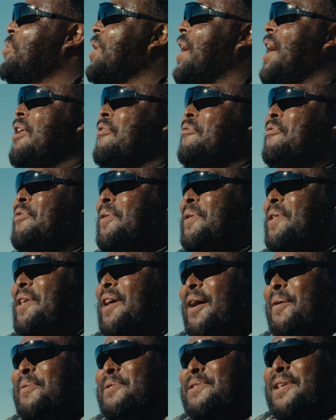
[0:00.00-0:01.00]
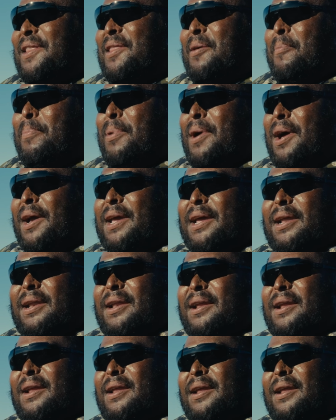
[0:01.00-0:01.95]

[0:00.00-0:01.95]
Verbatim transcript: we got a few doves in the bucket